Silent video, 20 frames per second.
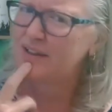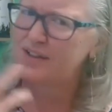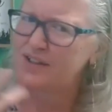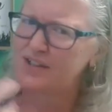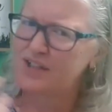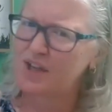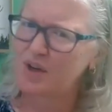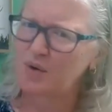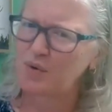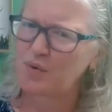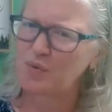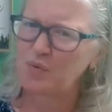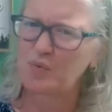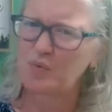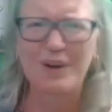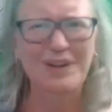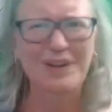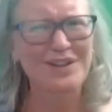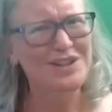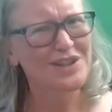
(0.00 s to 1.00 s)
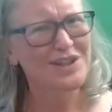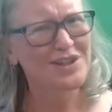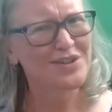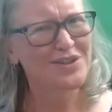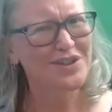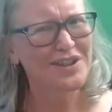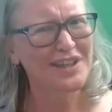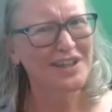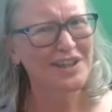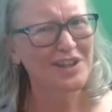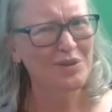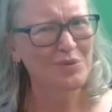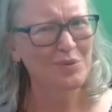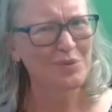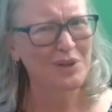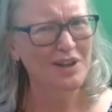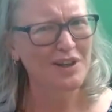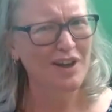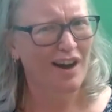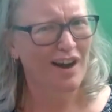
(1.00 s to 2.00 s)
So what do you think you
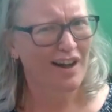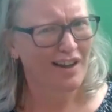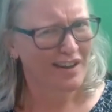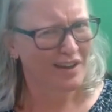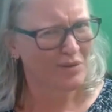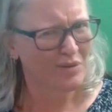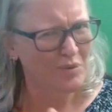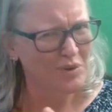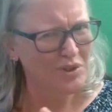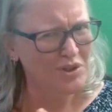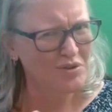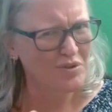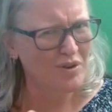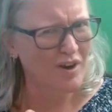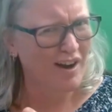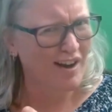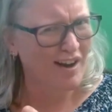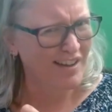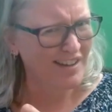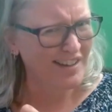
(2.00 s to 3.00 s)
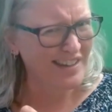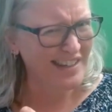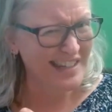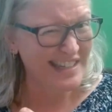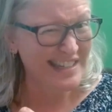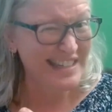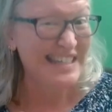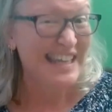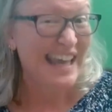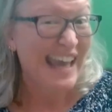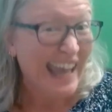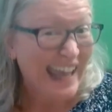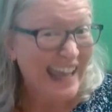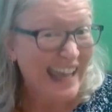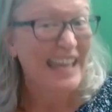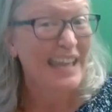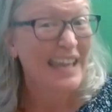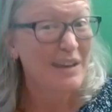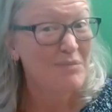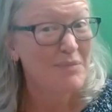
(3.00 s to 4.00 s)
would call it? Would you call it a
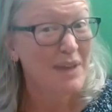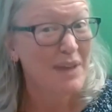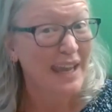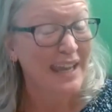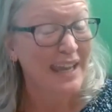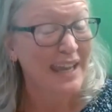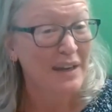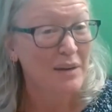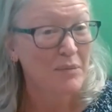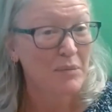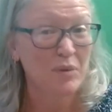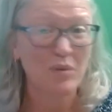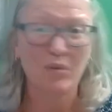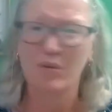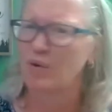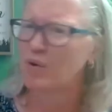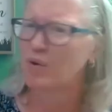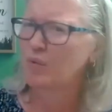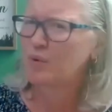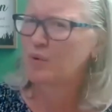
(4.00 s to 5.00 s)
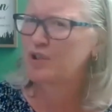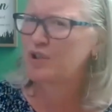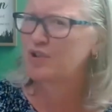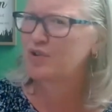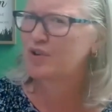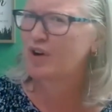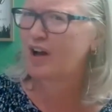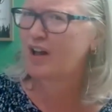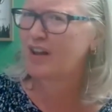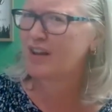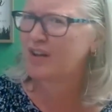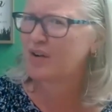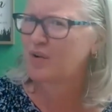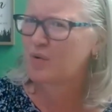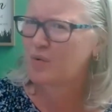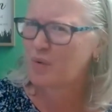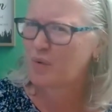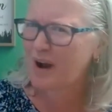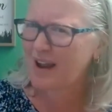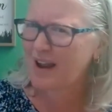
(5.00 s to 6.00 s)
tame animal or would you call it a
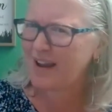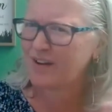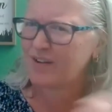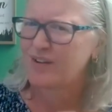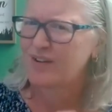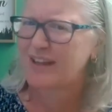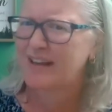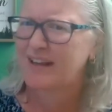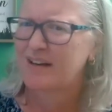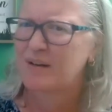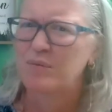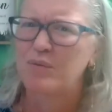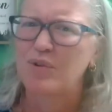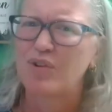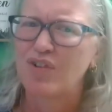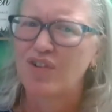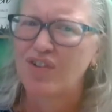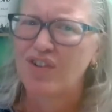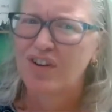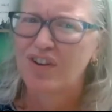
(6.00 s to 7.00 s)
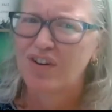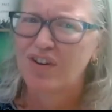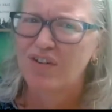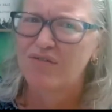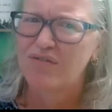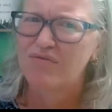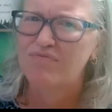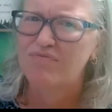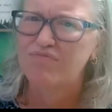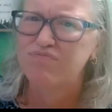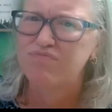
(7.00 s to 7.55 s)
wild animal still?